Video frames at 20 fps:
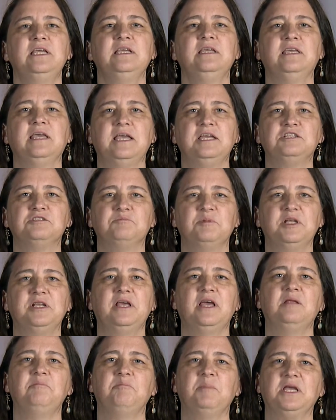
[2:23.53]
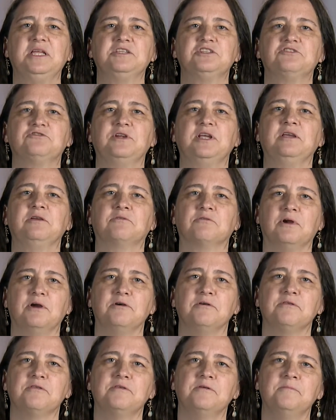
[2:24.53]
engagement and Main Street
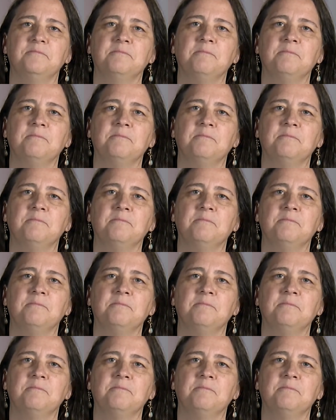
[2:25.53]
growth.